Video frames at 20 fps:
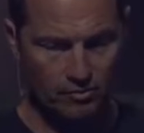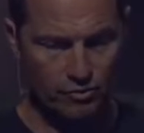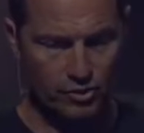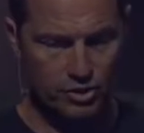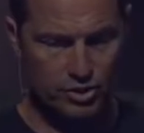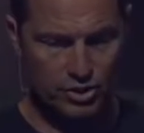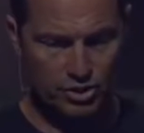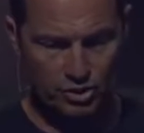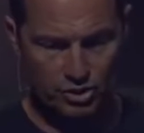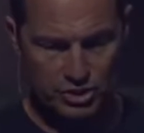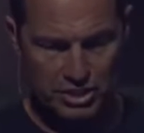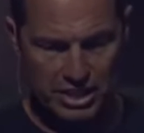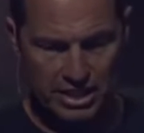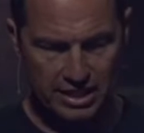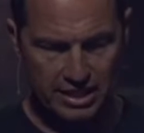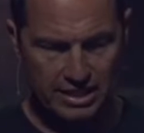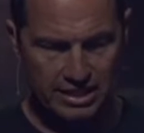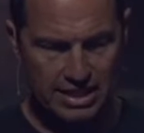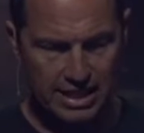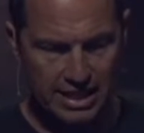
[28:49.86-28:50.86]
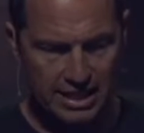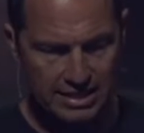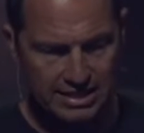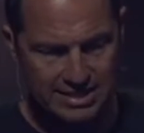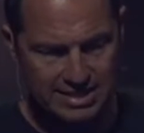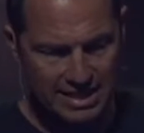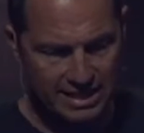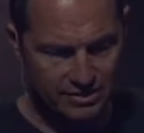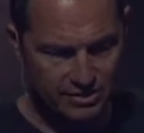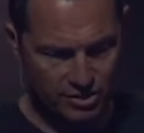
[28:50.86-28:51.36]
Verse 13 And Cain
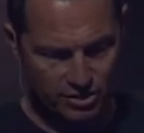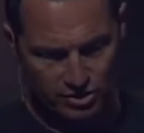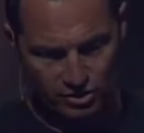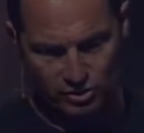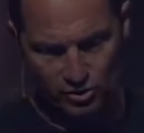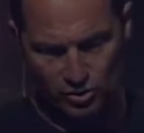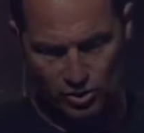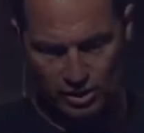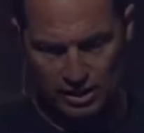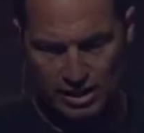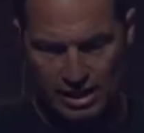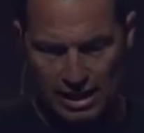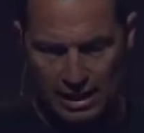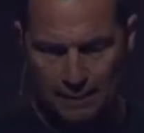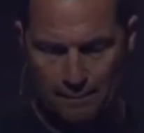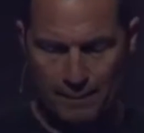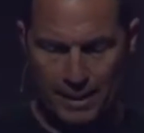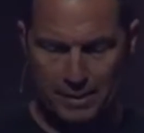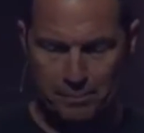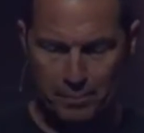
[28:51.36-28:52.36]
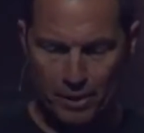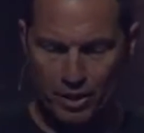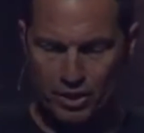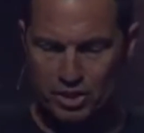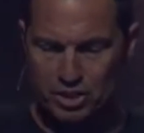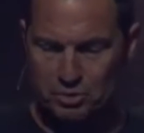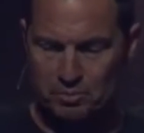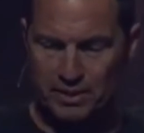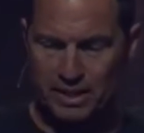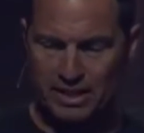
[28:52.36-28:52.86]
said to the Lord, My
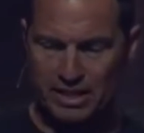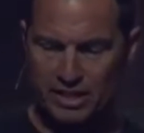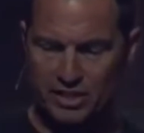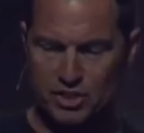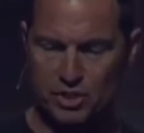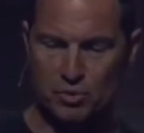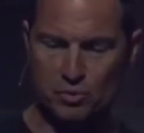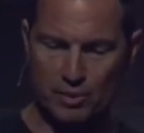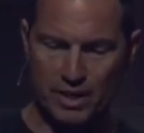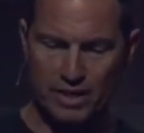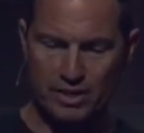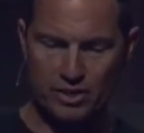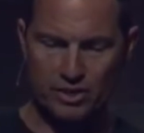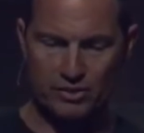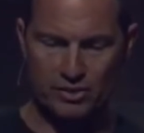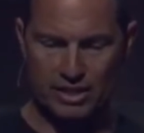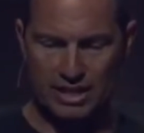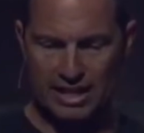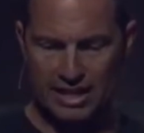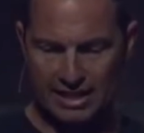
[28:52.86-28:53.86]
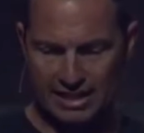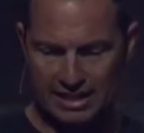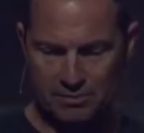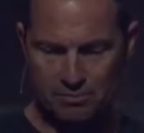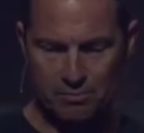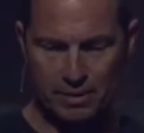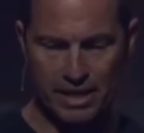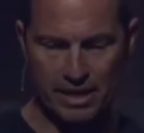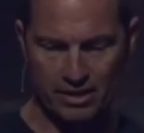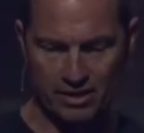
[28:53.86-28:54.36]
punishment is greater than I
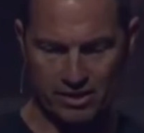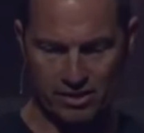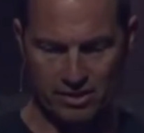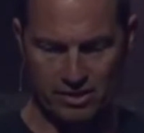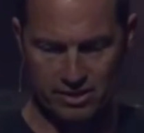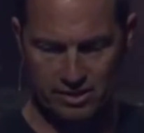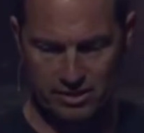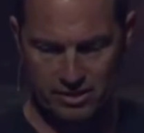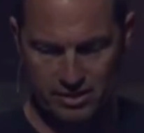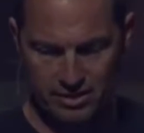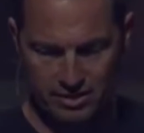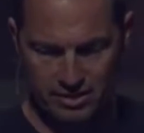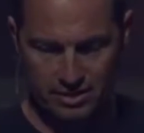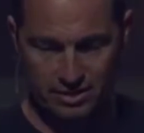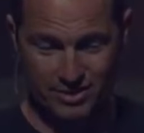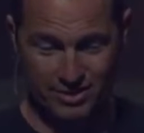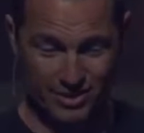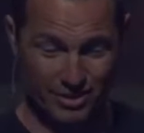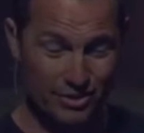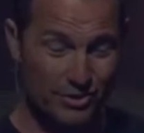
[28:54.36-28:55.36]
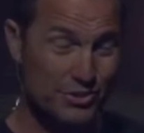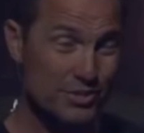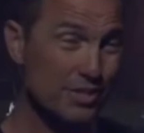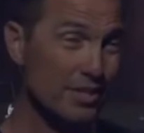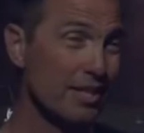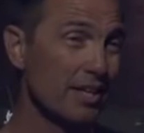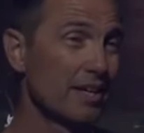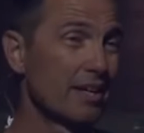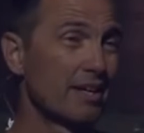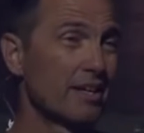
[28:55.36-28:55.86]
can bear.
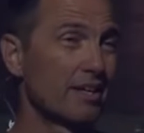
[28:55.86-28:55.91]
Seriously?